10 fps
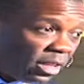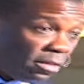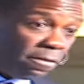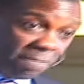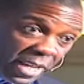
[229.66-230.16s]
the
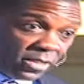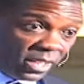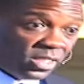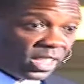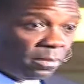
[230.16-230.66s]
faith
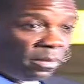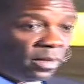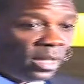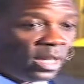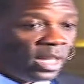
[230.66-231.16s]
system.
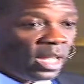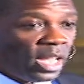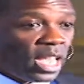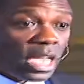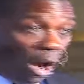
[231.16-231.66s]

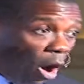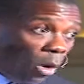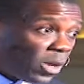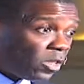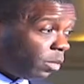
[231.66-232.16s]
He
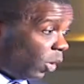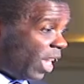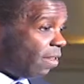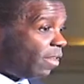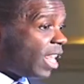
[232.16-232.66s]
always
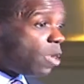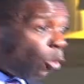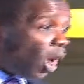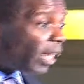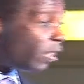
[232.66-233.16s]
believed. He
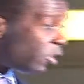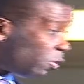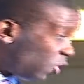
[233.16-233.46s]
wanted to